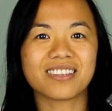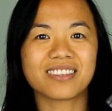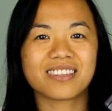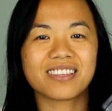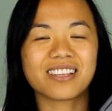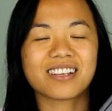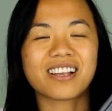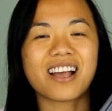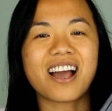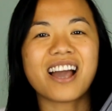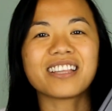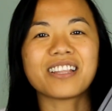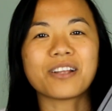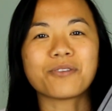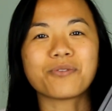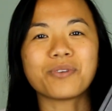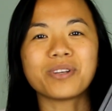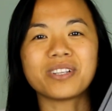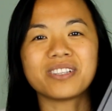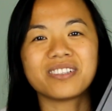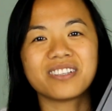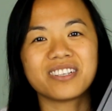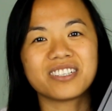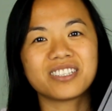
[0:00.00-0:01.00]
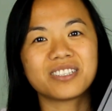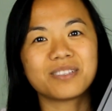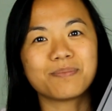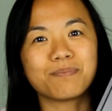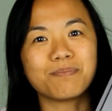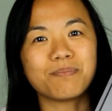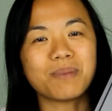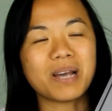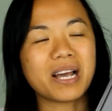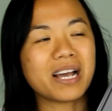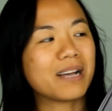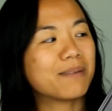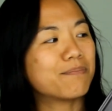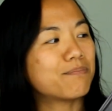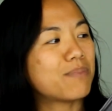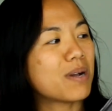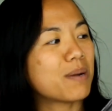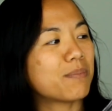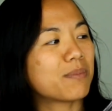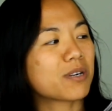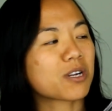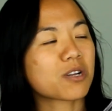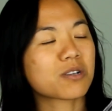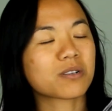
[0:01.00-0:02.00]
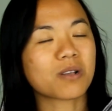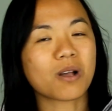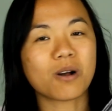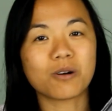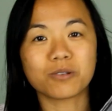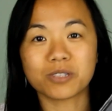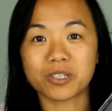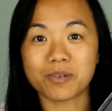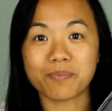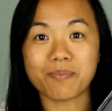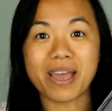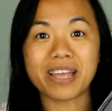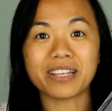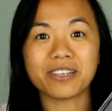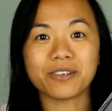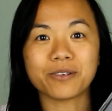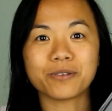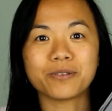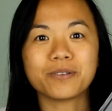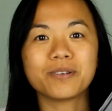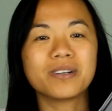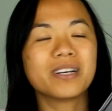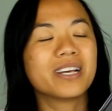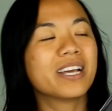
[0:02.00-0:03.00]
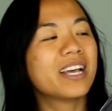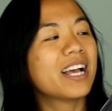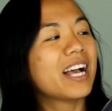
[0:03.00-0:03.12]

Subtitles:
the guy that written this permaculture manual?